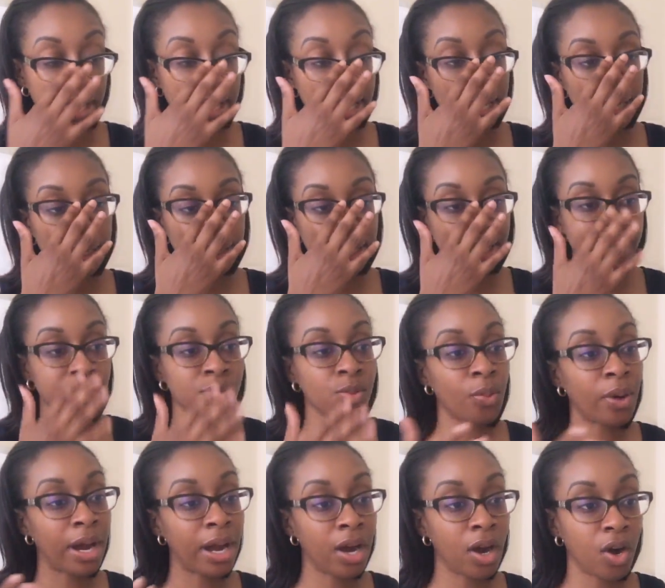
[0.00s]
And that's
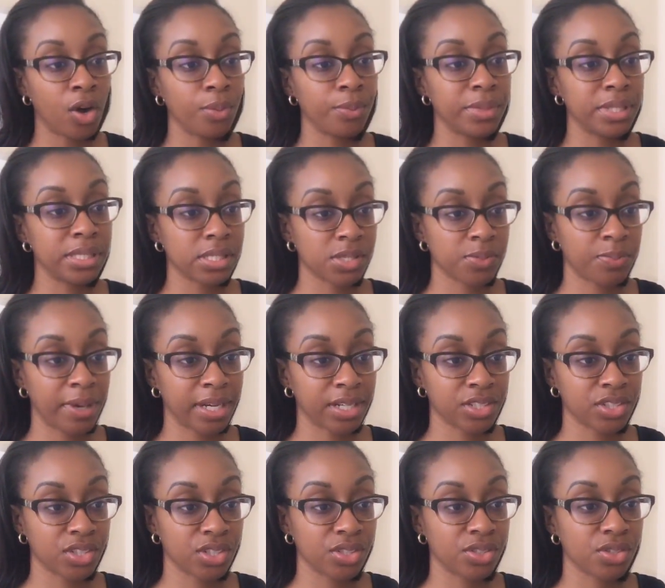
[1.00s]
why home
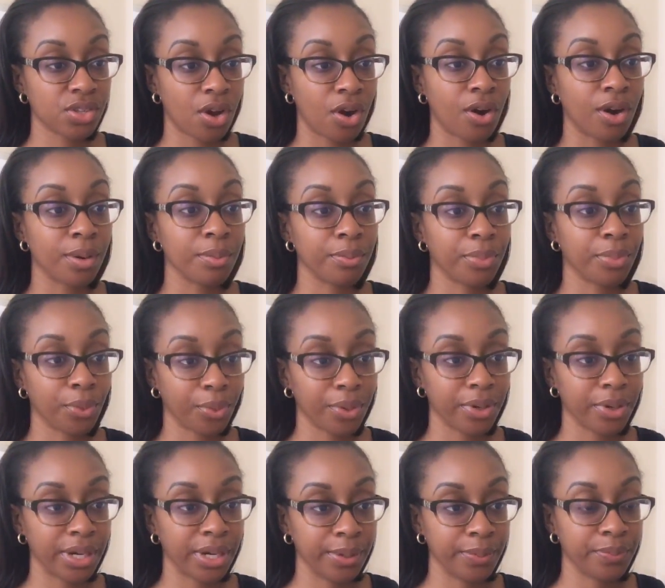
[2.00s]
inspections are
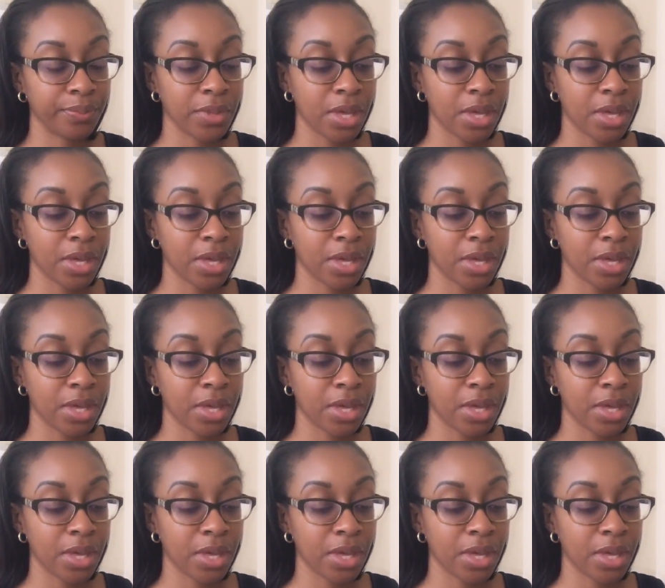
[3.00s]
important.